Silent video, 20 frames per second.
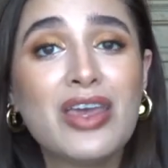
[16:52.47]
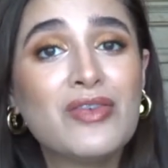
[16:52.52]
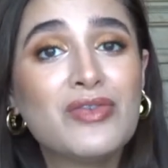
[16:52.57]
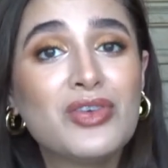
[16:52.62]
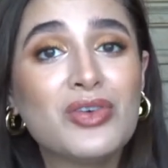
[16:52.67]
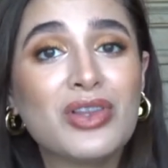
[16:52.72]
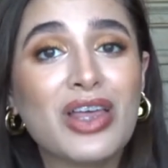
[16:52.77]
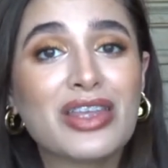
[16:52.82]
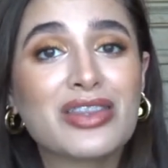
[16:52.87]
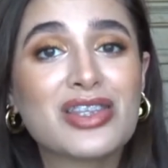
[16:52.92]

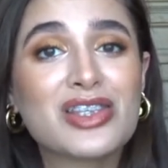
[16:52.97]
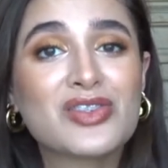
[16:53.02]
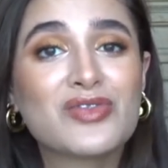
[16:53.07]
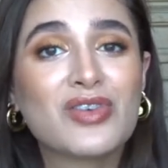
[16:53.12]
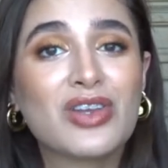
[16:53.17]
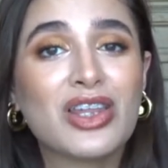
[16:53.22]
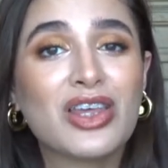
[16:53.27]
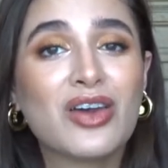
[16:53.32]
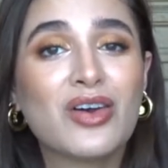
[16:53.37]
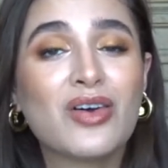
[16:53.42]
If you like this
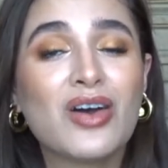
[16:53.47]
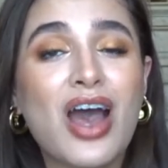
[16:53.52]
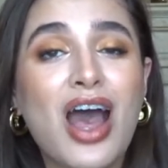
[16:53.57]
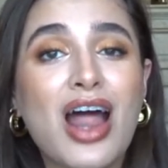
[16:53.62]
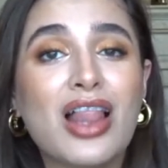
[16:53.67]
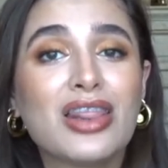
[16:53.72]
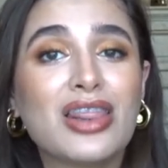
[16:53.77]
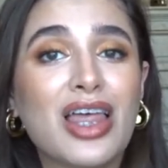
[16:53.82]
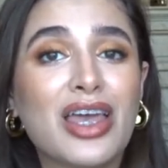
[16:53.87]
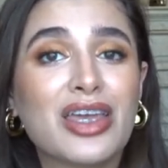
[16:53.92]
video,
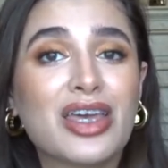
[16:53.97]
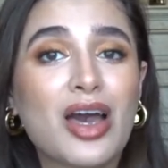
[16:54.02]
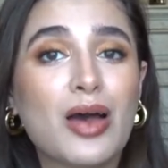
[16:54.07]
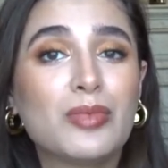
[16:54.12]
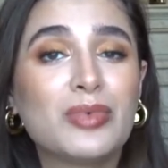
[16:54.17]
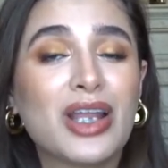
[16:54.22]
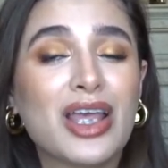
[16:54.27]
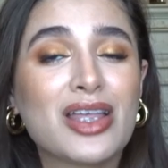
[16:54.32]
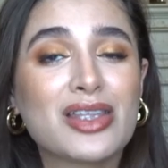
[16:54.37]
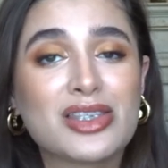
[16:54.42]
like,
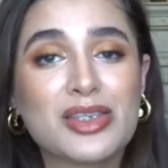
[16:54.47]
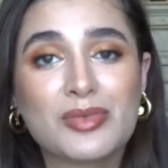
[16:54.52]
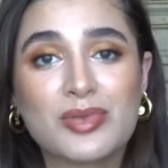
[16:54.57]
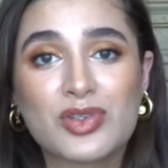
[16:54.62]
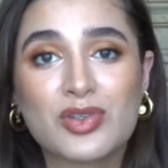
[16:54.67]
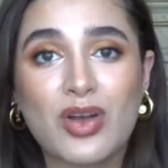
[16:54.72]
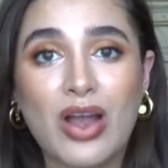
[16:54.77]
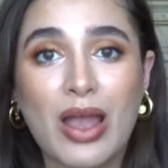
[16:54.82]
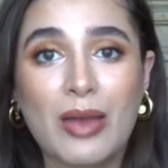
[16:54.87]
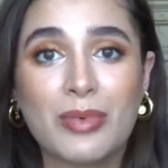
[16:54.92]
comment, and
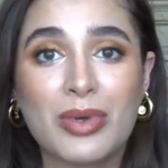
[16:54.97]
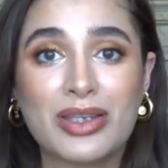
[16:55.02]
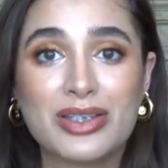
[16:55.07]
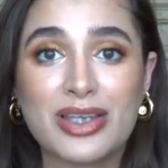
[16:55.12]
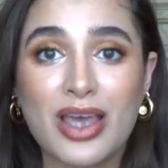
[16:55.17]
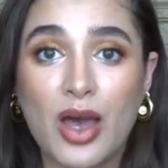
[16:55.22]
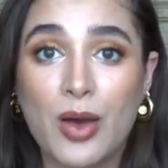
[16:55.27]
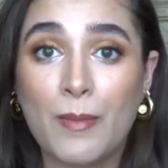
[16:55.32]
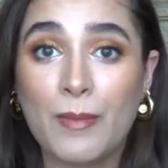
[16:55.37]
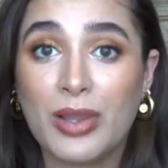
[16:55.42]
subscribe
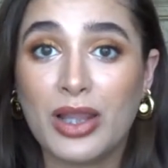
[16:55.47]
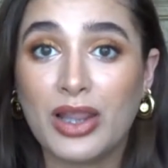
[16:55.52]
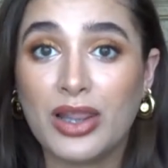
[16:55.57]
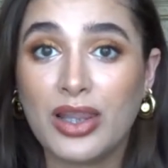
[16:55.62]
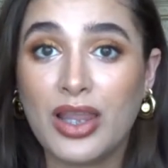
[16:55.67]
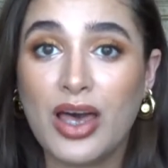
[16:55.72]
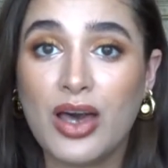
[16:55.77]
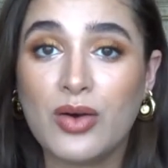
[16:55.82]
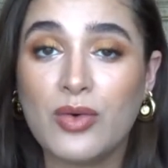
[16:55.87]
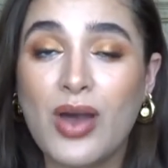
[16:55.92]
down
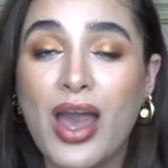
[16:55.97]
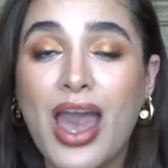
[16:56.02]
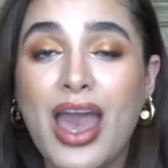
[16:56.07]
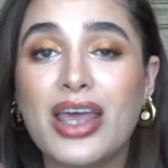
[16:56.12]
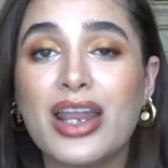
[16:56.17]
below.